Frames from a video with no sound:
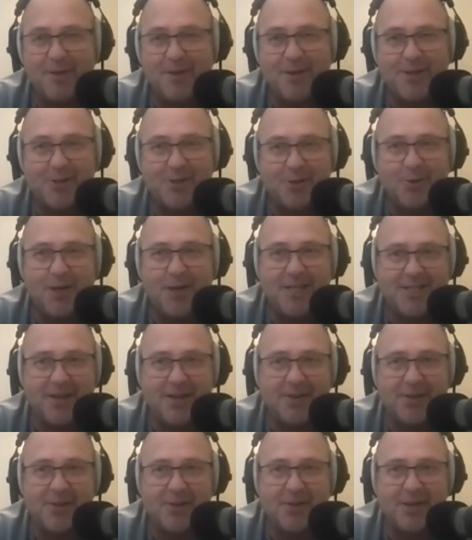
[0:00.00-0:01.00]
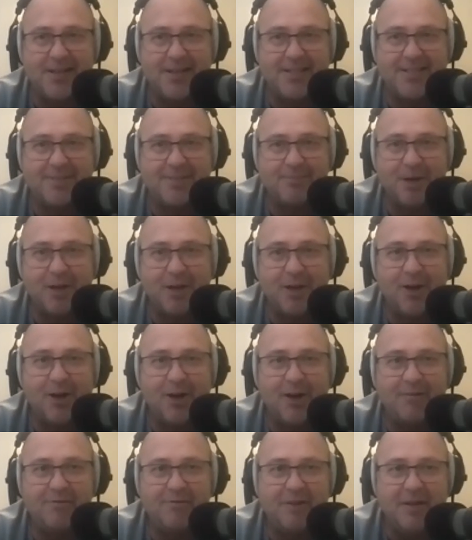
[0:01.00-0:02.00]
There's always other things in my
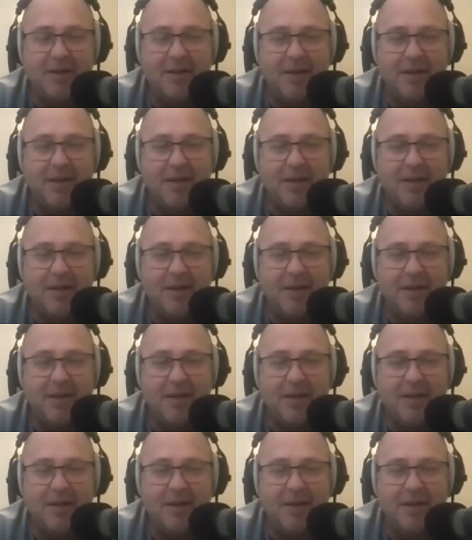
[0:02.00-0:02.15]
life,